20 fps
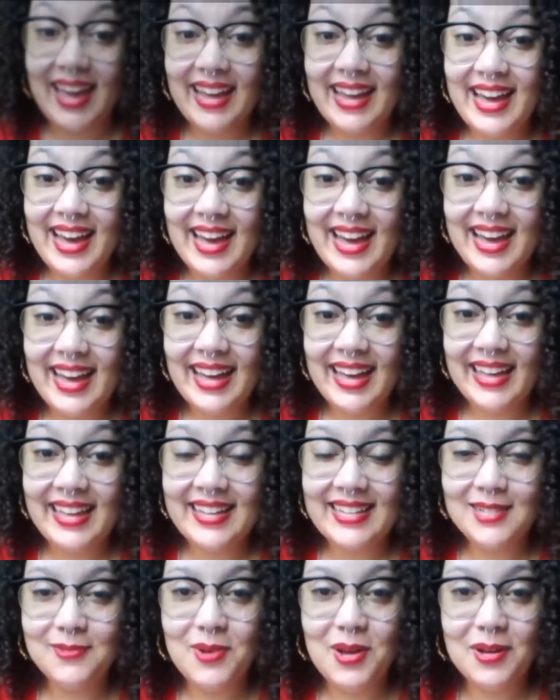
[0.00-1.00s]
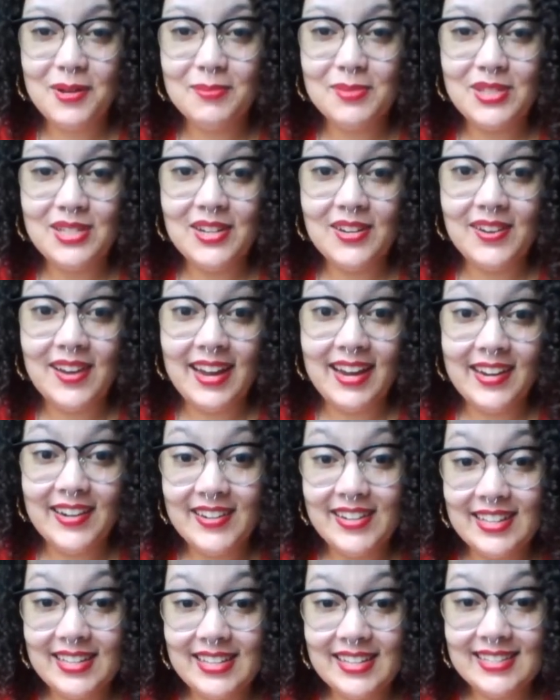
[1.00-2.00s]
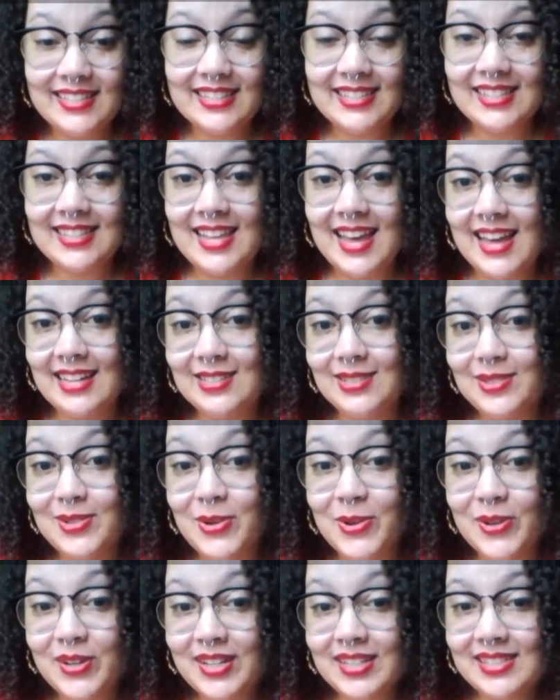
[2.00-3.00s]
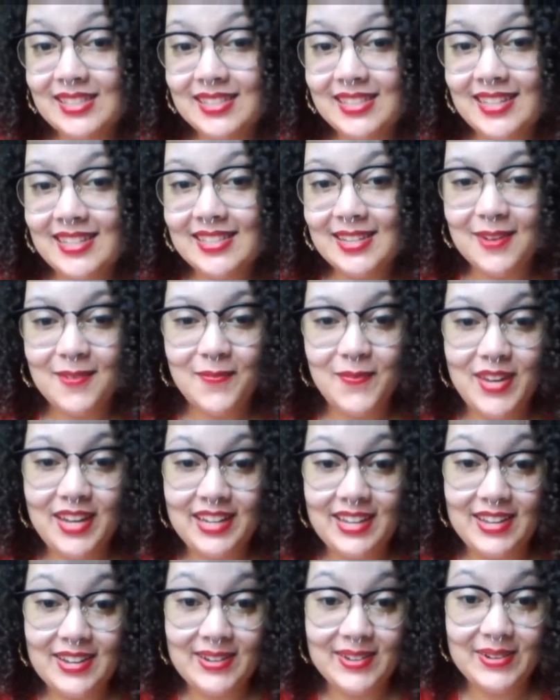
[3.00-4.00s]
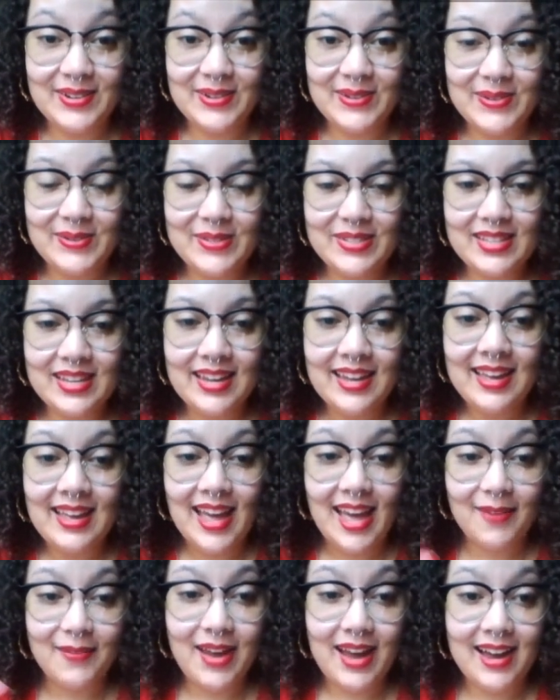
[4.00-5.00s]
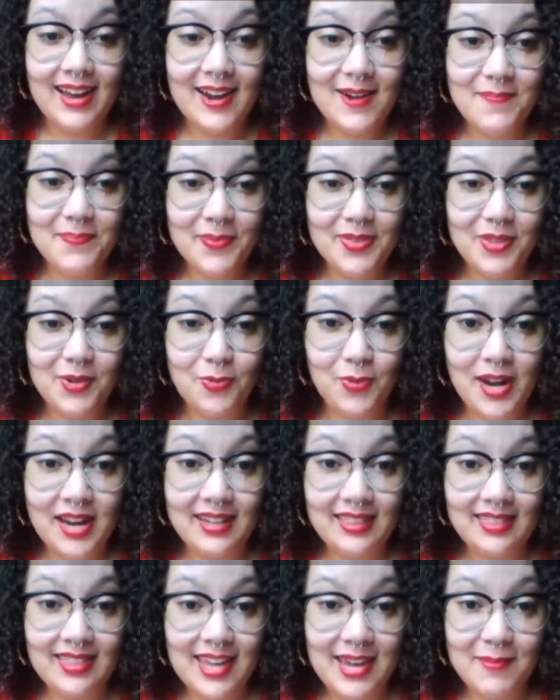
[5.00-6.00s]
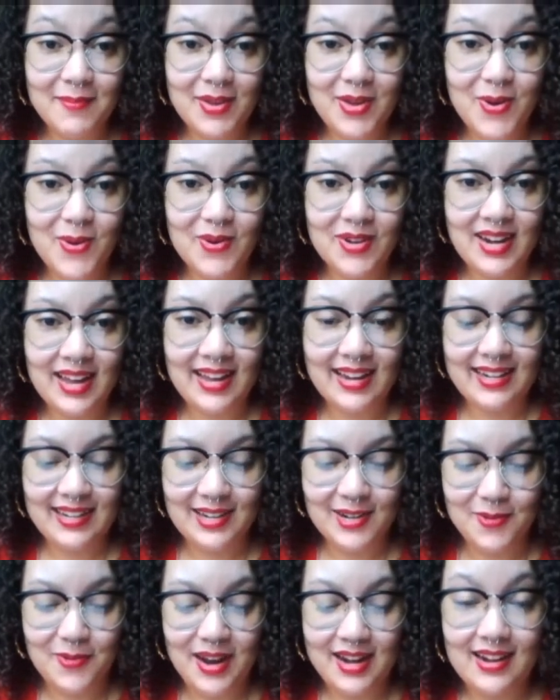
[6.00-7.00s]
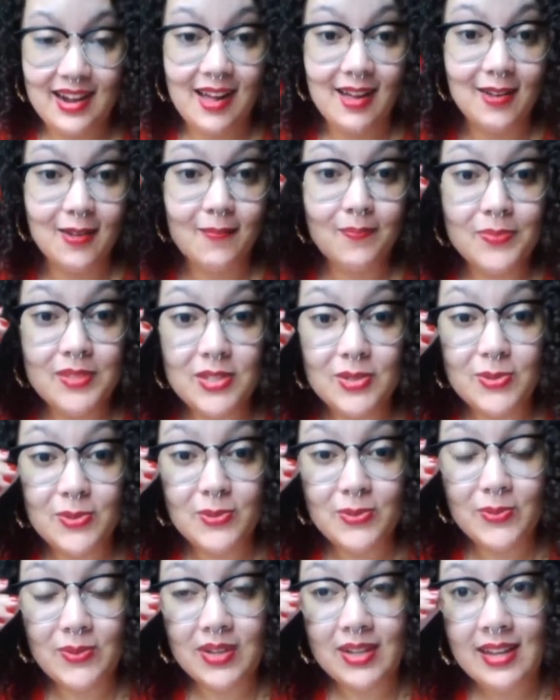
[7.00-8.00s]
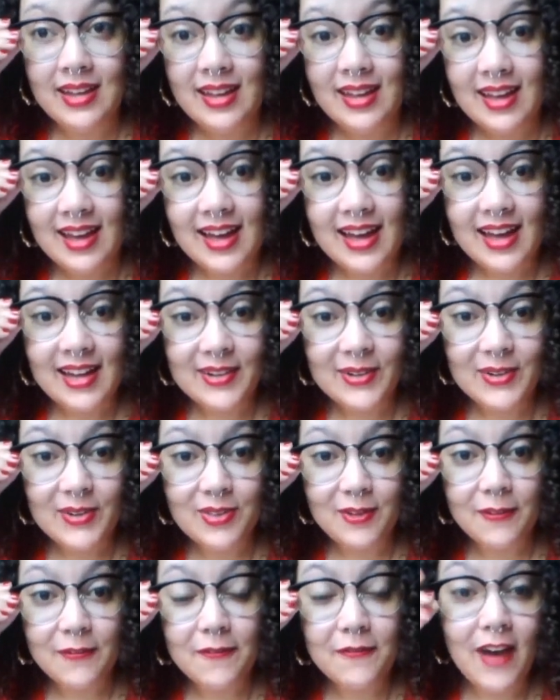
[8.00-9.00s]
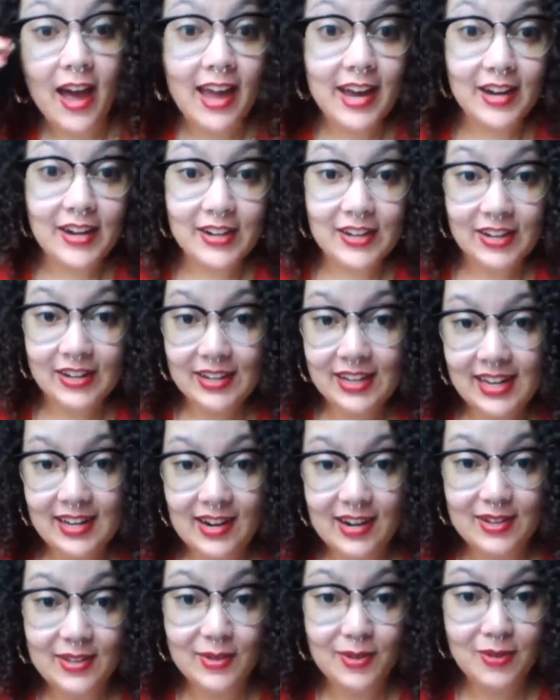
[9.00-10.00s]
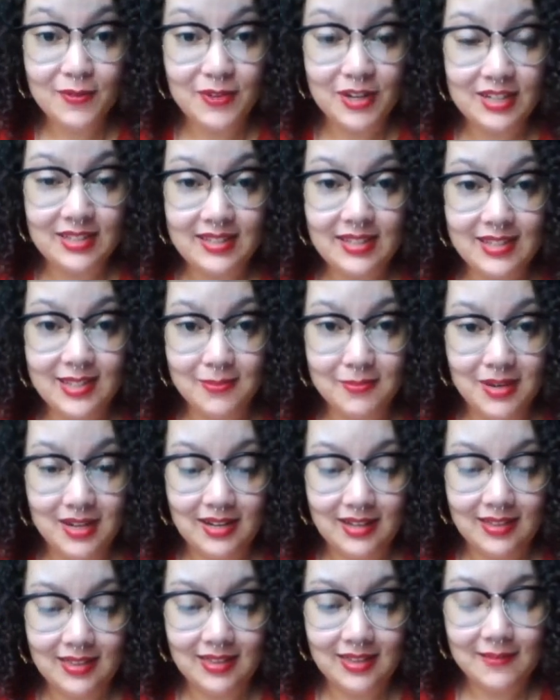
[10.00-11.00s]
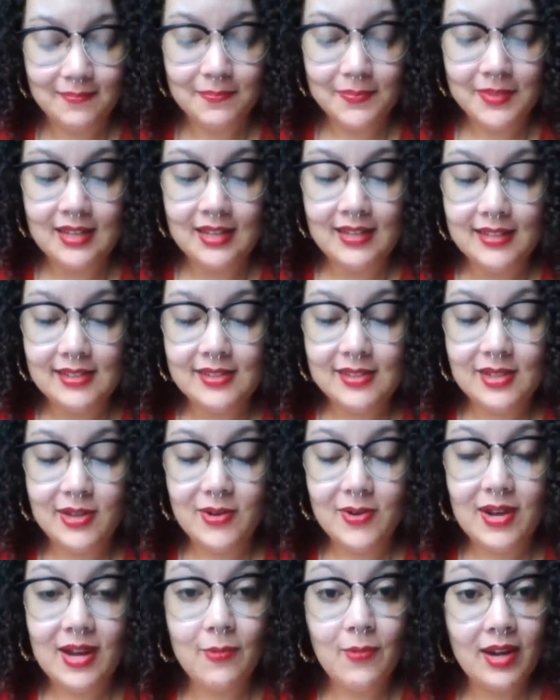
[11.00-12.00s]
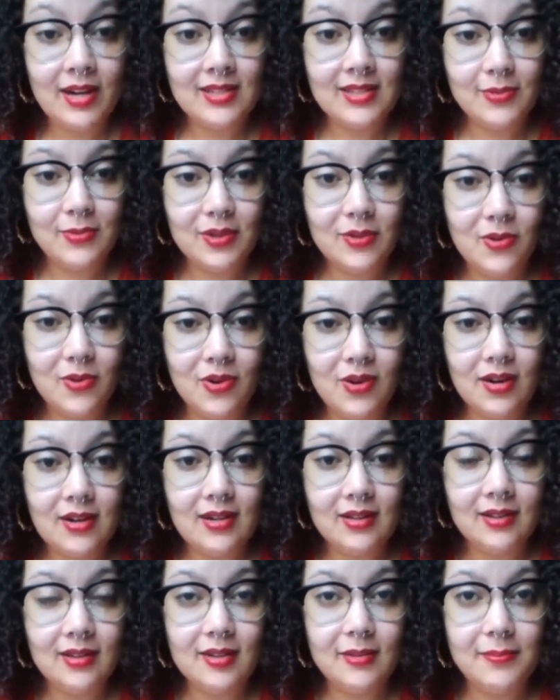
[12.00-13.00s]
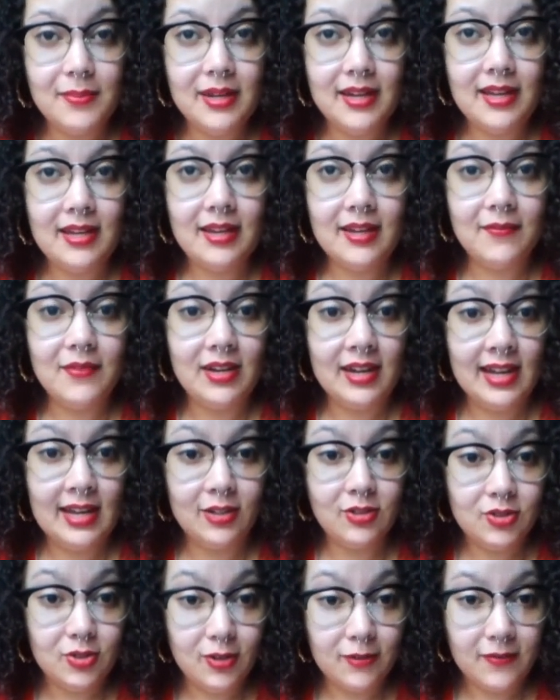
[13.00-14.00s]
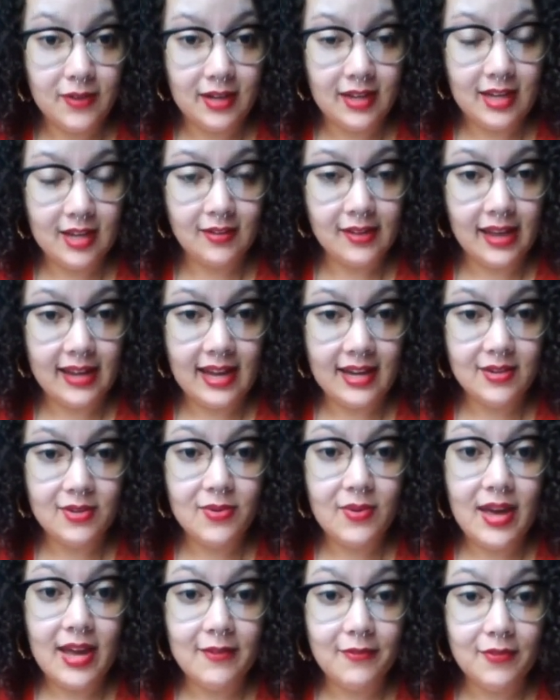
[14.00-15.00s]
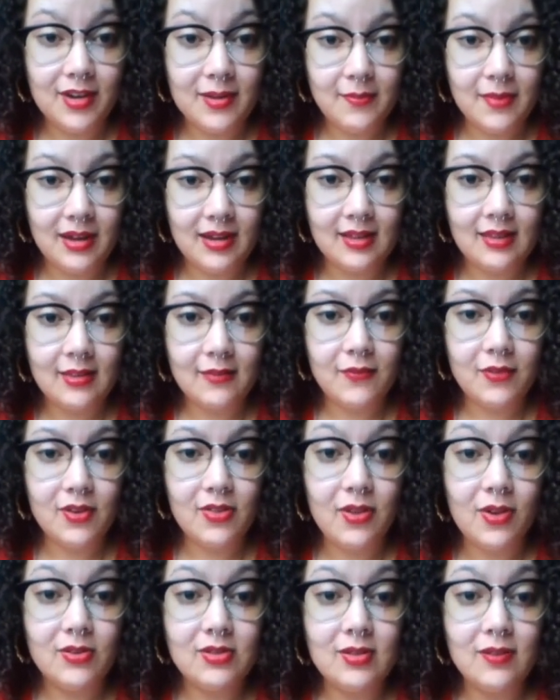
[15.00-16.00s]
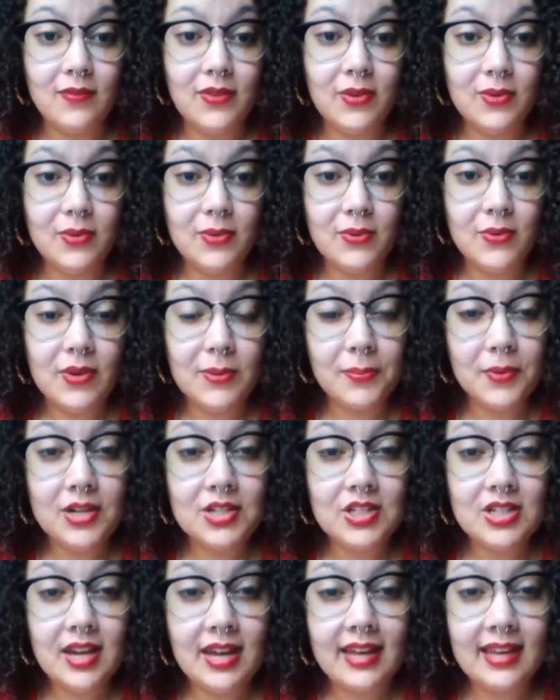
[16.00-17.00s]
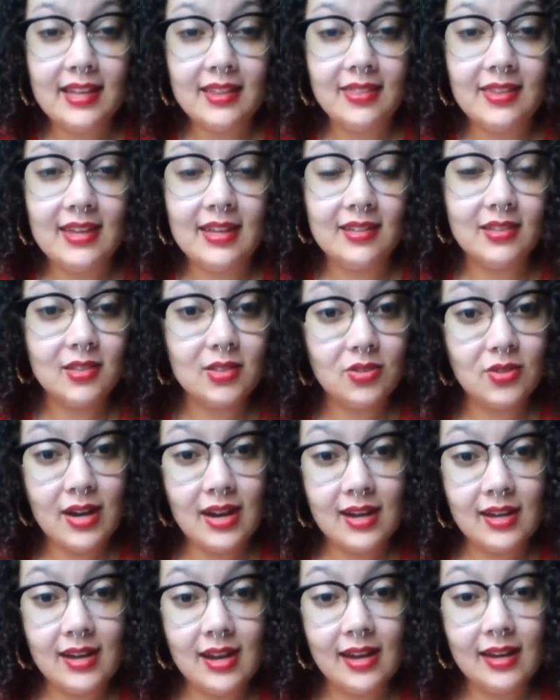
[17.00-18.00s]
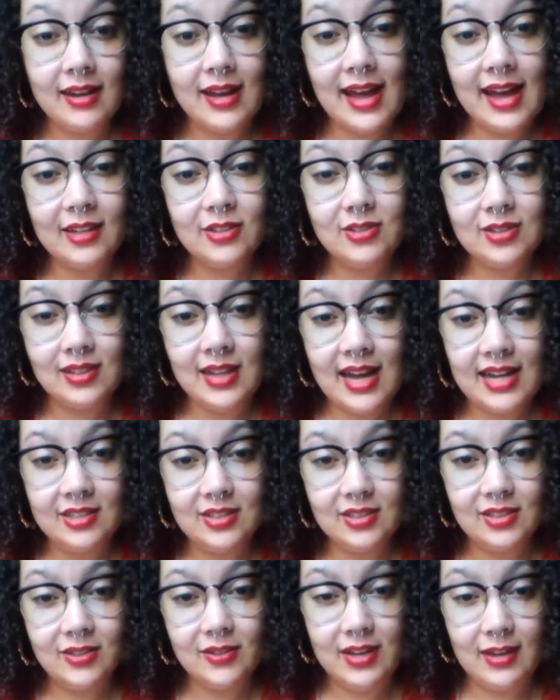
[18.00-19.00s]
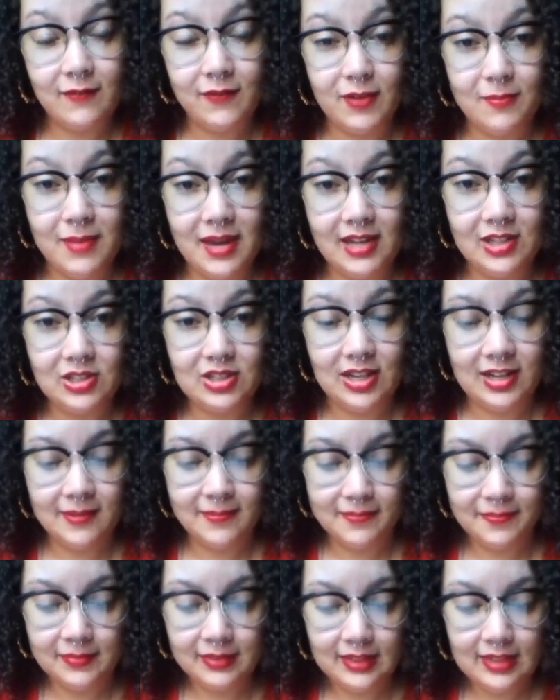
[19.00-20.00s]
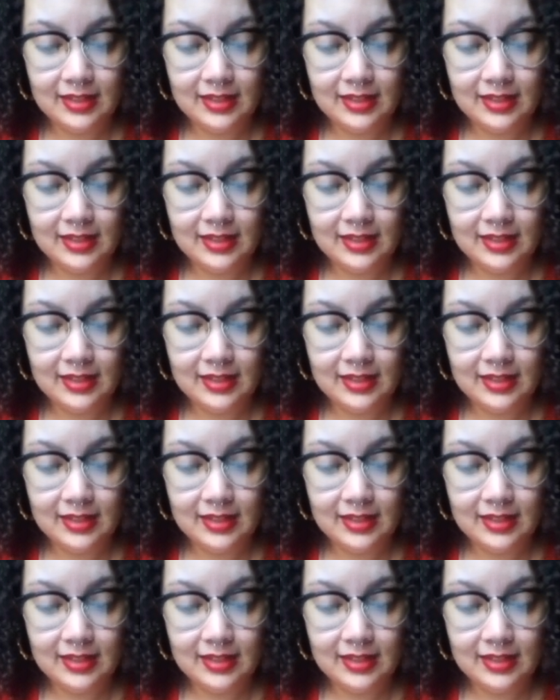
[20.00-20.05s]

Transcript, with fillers: guys welcome to your aries slash taurus season videos i've got the red theme going on here right now to honor the fire in our universe this month so i wanted to record a little bit of an intro video like i do every month for those of you who appreciate the astro uh, astrological information